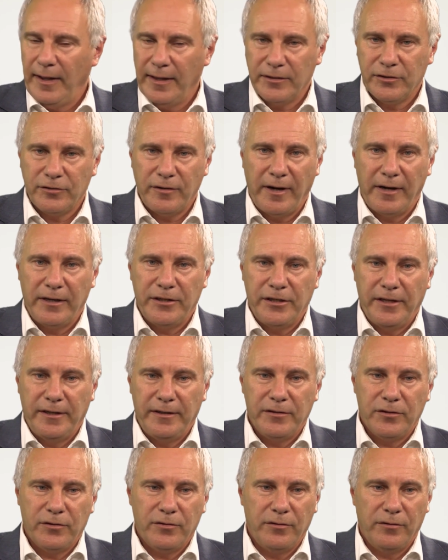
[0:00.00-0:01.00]
our
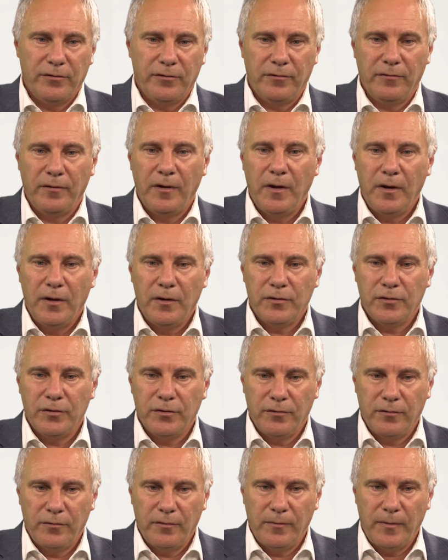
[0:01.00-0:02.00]
strategies to
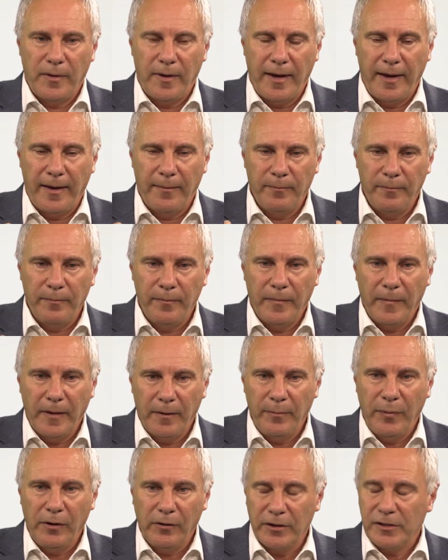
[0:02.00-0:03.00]

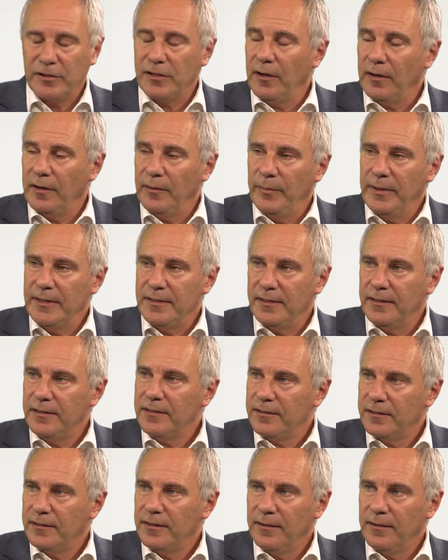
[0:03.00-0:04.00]
build a solid business,